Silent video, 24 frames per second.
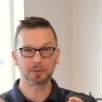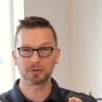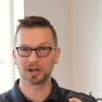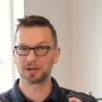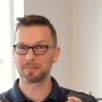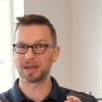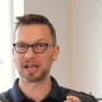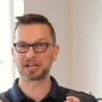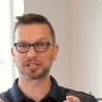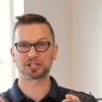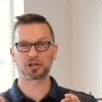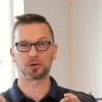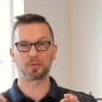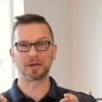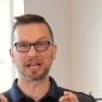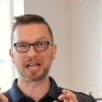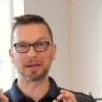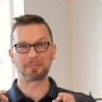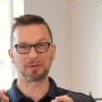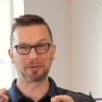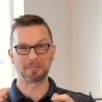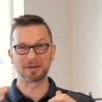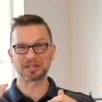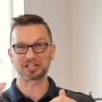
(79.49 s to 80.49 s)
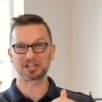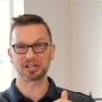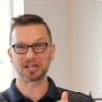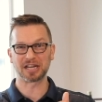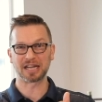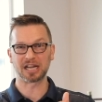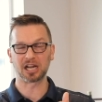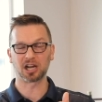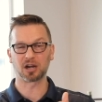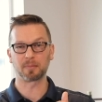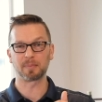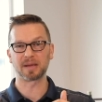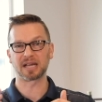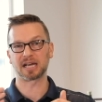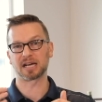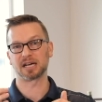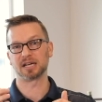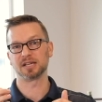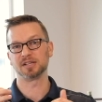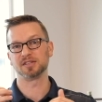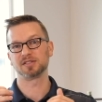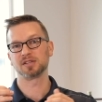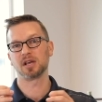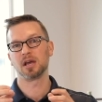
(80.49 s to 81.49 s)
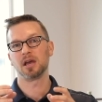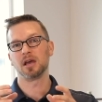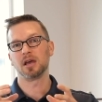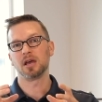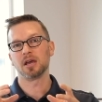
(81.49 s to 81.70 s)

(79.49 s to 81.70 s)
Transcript: want to make sure we get permission here because